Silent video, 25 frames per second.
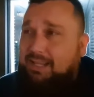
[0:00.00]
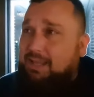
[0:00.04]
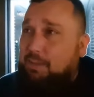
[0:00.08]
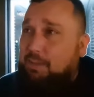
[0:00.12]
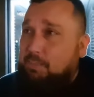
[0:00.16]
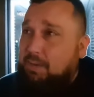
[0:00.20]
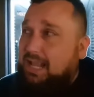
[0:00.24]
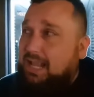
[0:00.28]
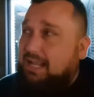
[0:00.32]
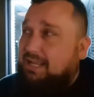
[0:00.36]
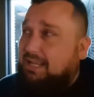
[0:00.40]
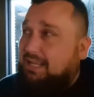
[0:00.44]
and
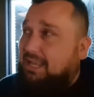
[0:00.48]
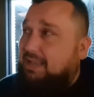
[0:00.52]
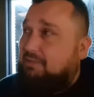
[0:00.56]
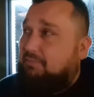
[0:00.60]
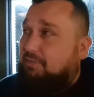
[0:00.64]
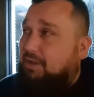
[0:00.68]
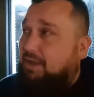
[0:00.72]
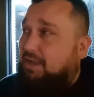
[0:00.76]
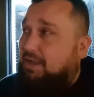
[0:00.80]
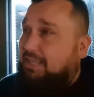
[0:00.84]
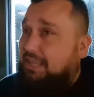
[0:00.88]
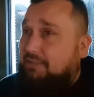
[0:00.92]
I'm glad
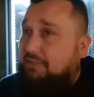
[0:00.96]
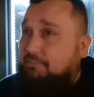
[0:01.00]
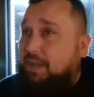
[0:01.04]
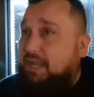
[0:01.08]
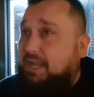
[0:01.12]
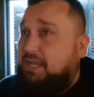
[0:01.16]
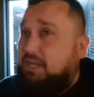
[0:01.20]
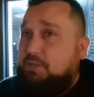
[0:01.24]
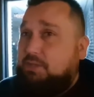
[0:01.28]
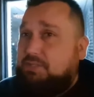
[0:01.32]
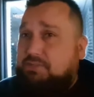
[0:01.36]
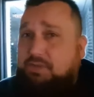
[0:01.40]
that they've
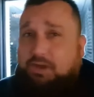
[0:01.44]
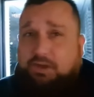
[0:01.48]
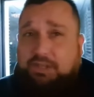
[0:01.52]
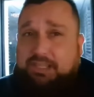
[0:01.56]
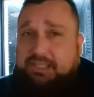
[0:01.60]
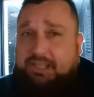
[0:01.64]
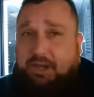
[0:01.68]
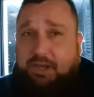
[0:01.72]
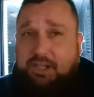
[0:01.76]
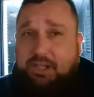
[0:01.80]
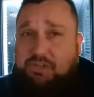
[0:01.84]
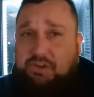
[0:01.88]
made use of it on
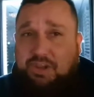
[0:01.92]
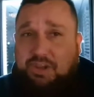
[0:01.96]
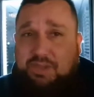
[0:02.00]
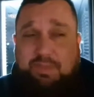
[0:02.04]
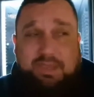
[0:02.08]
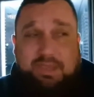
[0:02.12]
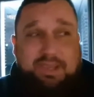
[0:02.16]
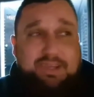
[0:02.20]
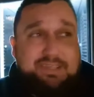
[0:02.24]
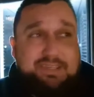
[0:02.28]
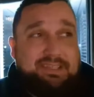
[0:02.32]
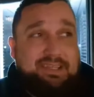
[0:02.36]
this high
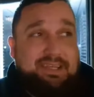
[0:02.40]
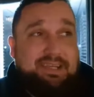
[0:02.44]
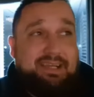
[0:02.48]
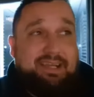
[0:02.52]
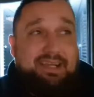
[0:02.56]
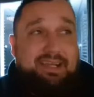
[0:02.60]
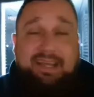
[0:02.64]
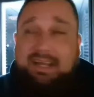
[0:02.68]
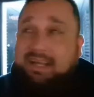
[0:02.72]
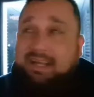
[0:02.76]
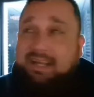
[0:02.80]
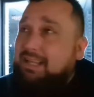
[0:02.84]
street, because
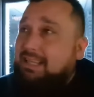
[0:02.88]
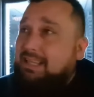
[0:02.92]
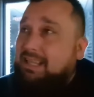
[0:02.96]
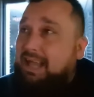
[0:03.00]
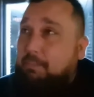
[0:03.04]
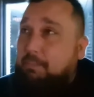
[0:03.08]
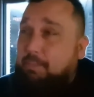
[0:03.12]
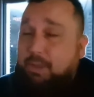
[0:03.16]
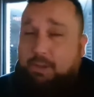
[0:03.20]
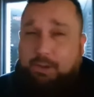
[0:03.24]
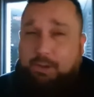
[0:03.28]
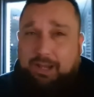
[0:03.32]

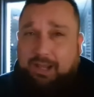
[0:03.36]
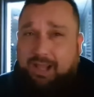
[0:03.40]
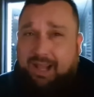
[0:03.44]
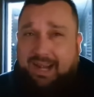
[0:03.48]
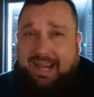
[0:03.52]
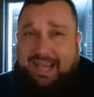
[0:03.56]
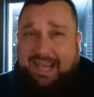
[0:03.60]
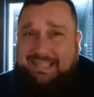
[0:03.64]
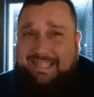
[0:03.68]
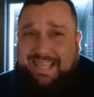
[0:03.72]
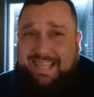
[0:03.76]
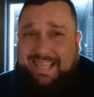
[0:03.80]
a building
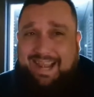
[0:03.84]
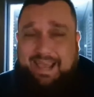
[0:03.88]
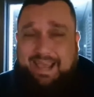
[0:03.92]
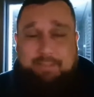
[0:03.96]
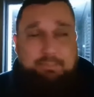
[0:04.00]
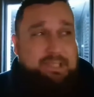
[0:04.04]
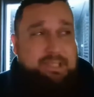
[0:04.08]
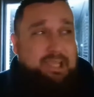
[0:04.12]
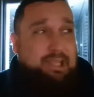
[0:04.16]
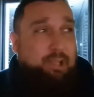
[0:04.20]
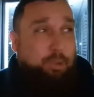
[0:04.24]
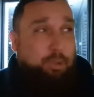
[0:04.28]
like that sitting
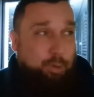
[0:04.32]
empty.